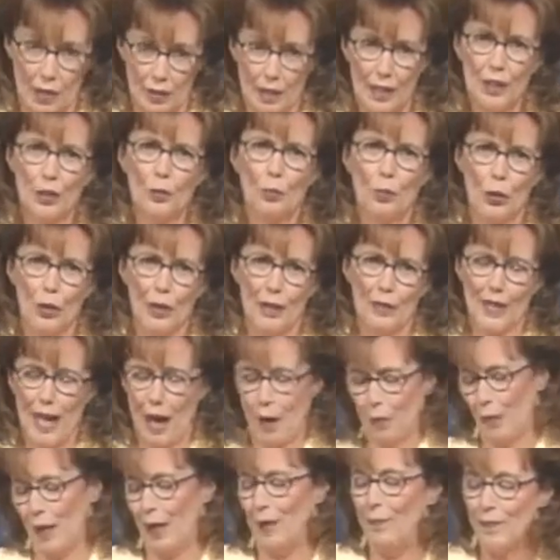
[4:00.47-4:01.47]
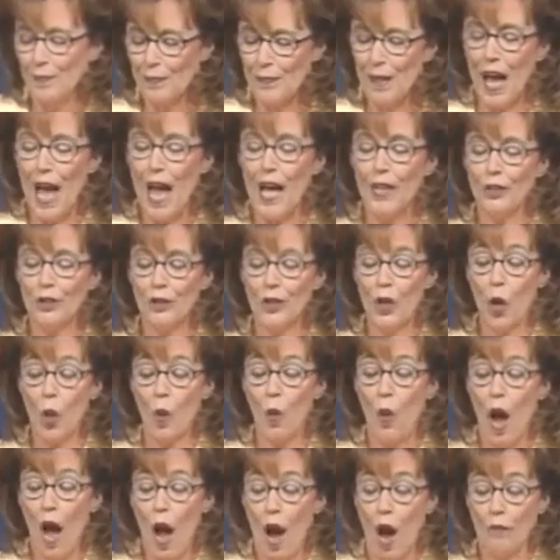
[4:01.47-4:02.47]
let's put it that way.
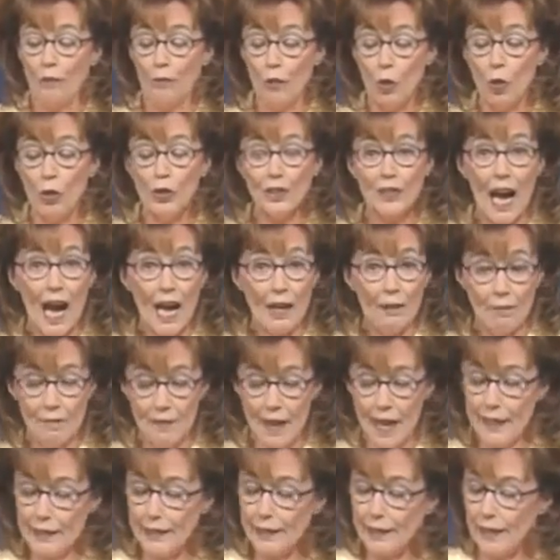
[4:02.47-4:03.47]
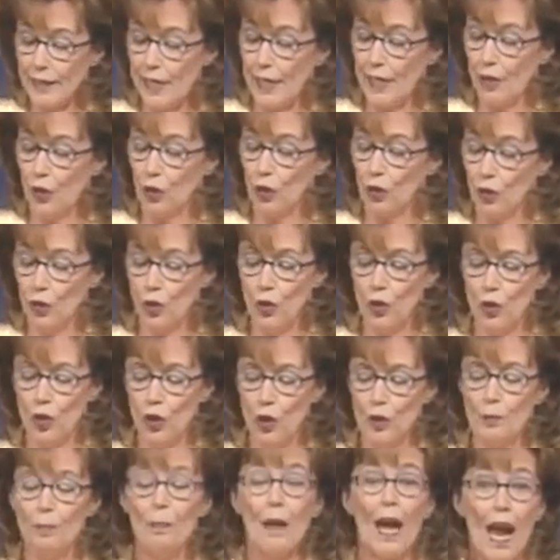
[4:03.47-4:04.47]
So, of course, I invested in a
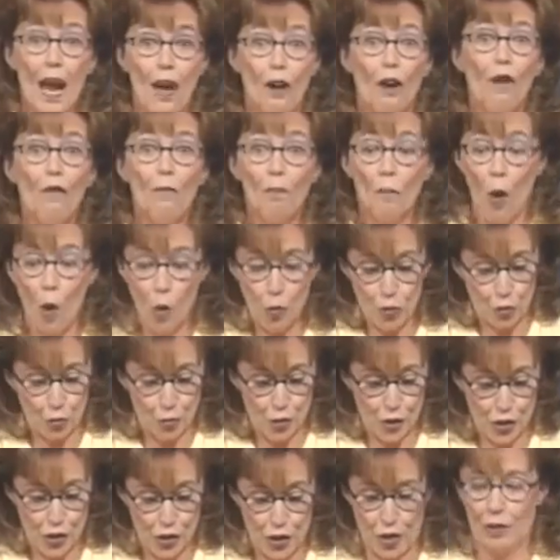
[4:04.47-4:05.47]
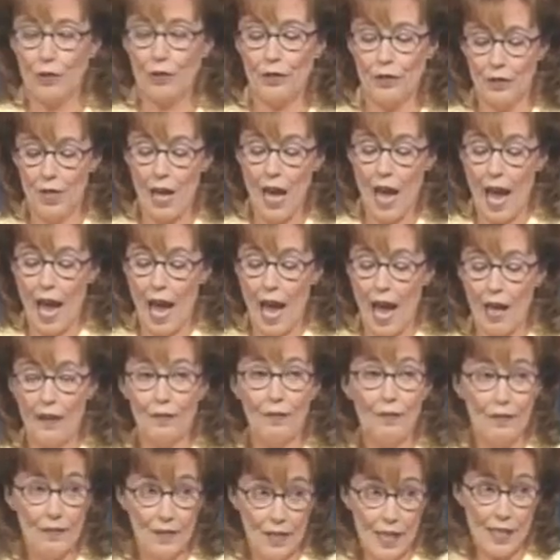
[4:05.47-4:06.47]
good pair of poultry shears,
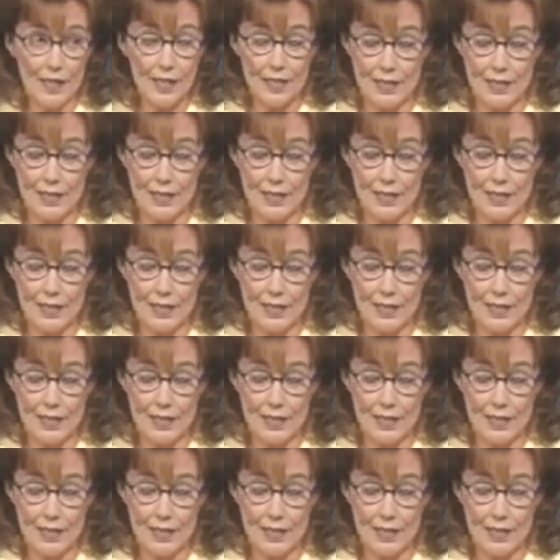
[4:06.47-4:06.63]
and this